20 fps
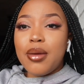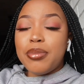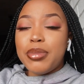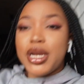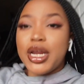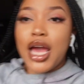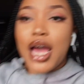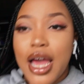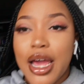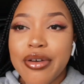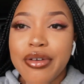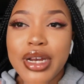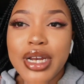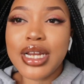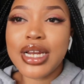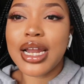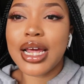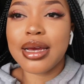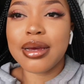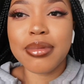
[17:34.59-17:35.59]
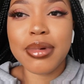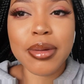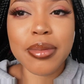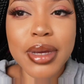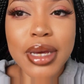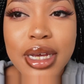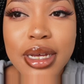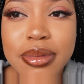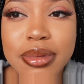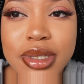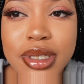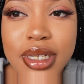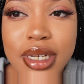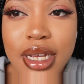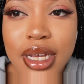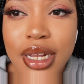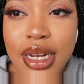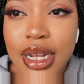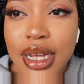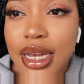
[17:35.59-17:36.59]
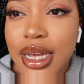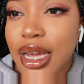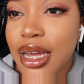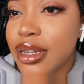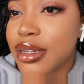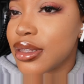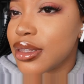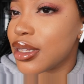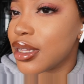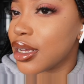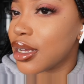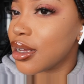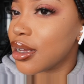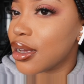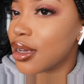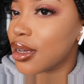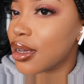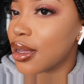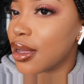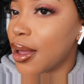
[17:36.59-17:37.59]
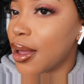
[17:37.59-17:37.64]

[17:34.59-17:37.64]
But yeah, I really like my makeup today. Like I think